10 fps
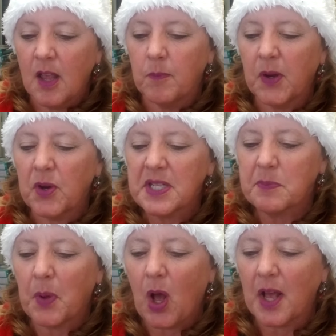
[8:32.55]
Mary's
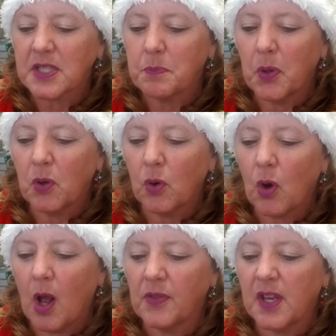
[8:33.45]
boss put
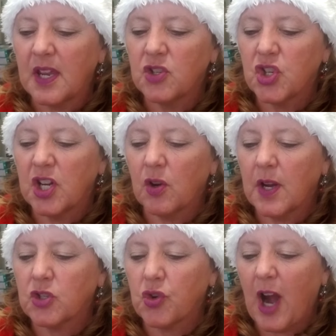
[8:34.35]
her on the
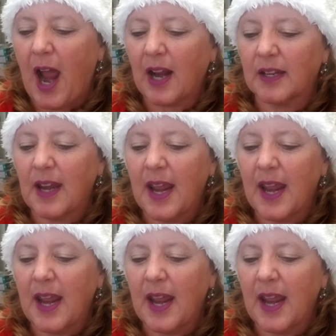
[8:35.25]
engineering track